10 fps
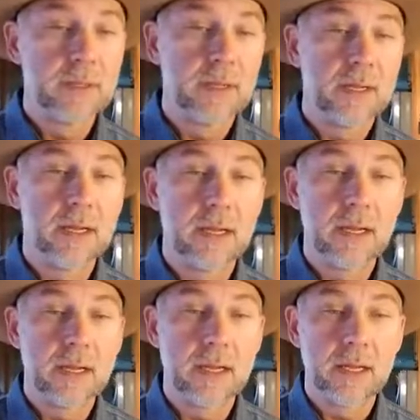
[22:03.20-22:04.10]

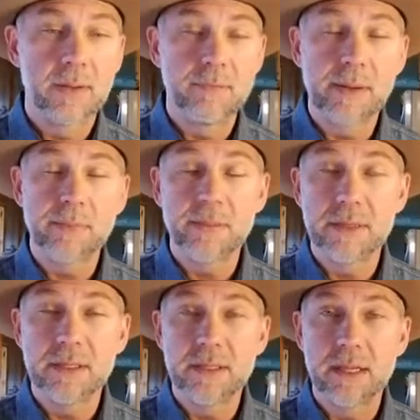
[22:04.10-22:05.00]

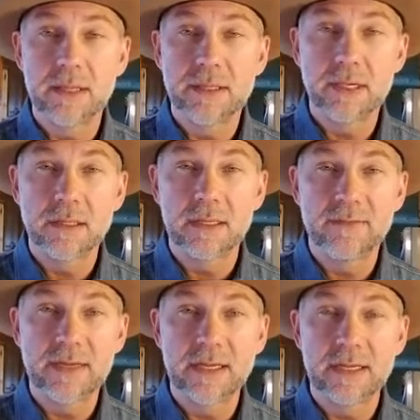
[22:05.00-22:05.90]
peppermint, the Young
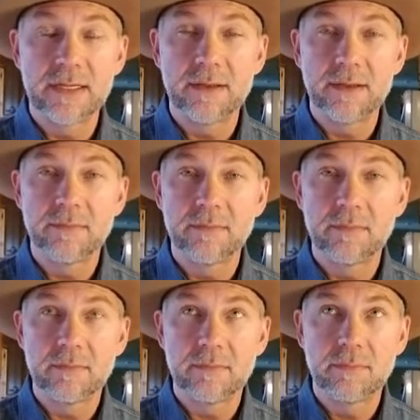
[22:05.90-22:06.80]
Living
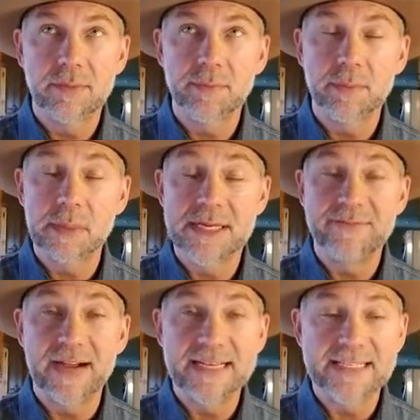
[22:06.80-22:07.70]
Peppermint
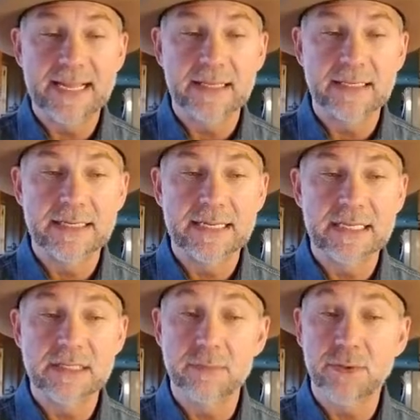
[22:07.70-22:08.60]
Vitality
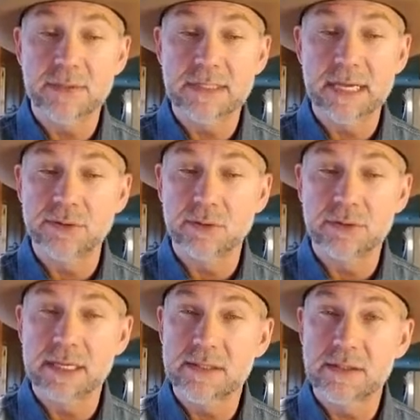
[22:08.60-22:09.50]
supports
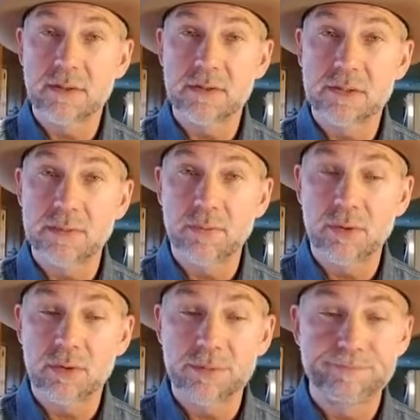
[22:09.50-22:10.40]
gastrointestinal
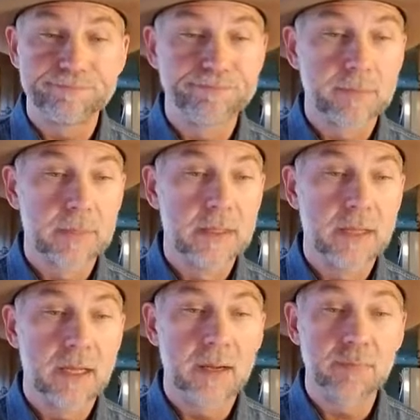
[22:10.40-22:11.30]
support,
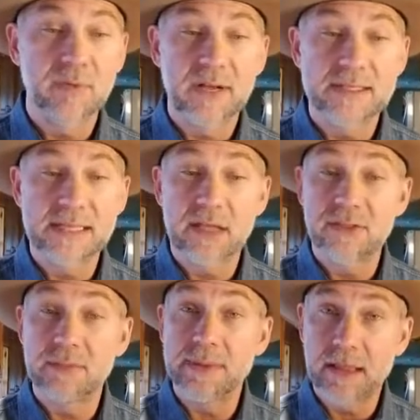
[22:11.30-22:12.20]
provides
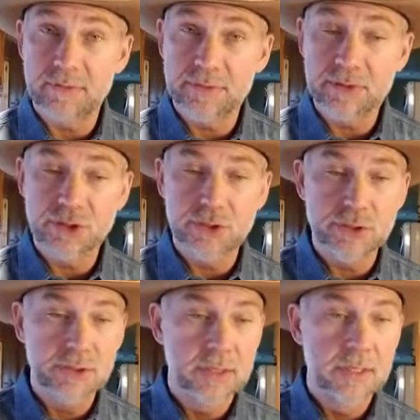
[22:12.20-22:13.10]
healthy bowel
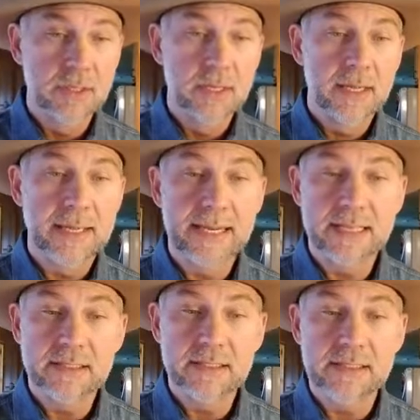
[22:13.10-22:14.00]
function,
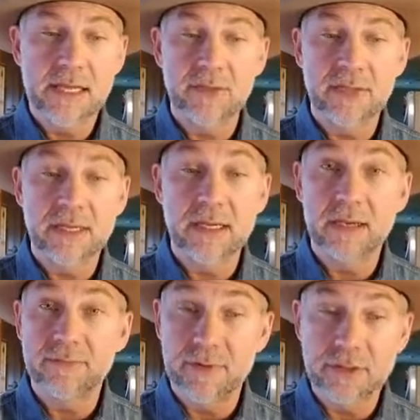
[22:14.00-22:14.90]
enhances healthy
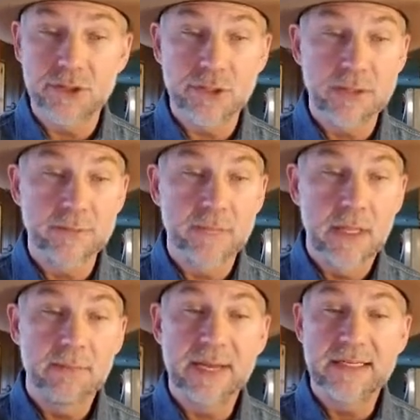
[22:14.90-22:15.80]
gut function,
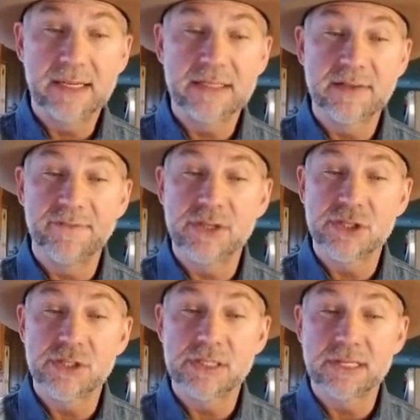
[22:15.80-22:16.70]
maintains
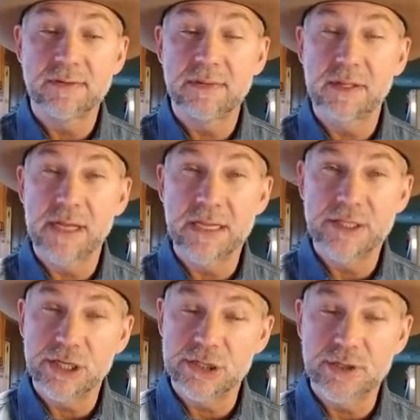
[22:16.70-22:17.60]
efficiency of the
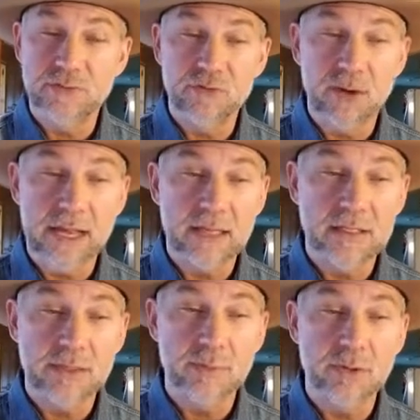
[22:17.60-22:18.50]
digestive tract,
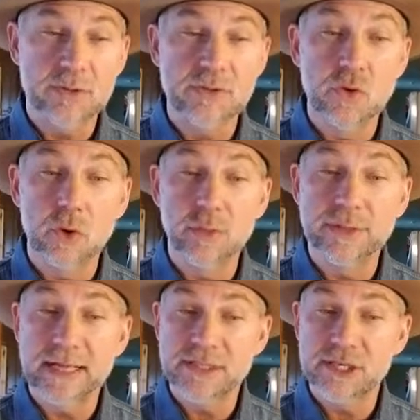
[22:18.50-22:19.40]
supports normal
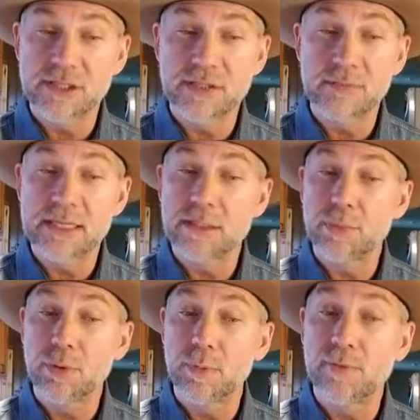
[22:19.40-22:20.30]
digestion, may
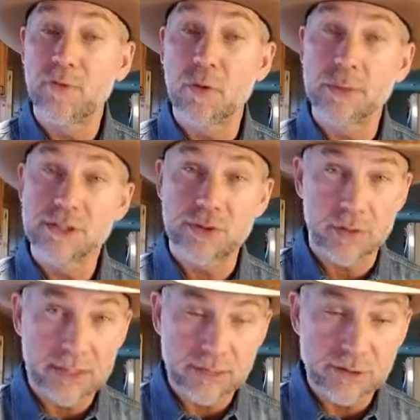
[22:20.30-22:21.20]
support performance
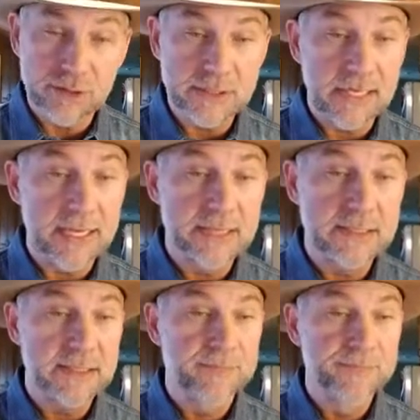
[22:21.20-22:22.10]
during
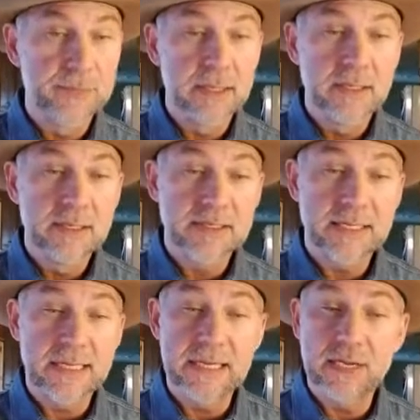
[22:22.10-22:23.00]
exercise. It's a
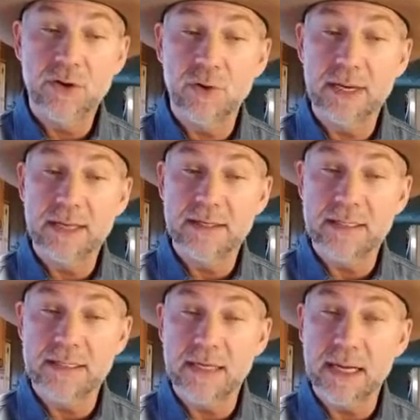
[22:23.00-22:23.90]
key ingredient
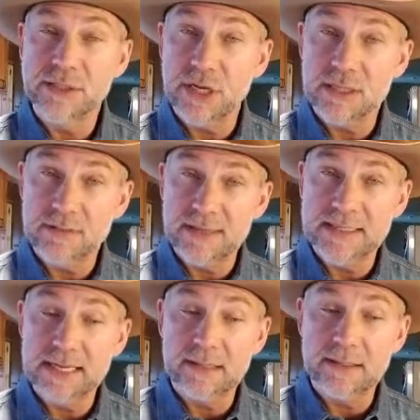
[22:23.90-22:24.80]
in Digest
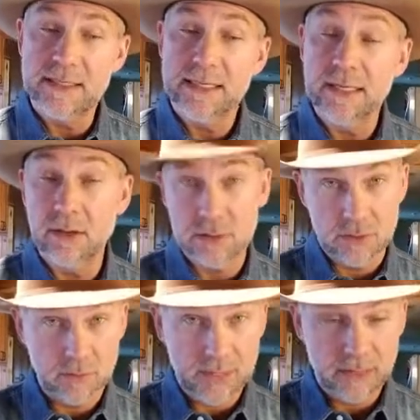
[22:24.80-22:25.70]
Vitality,
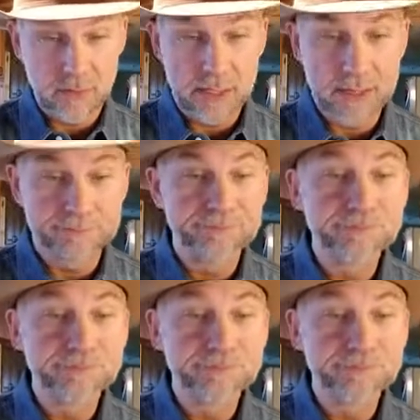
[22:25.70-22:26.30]
also PanAway.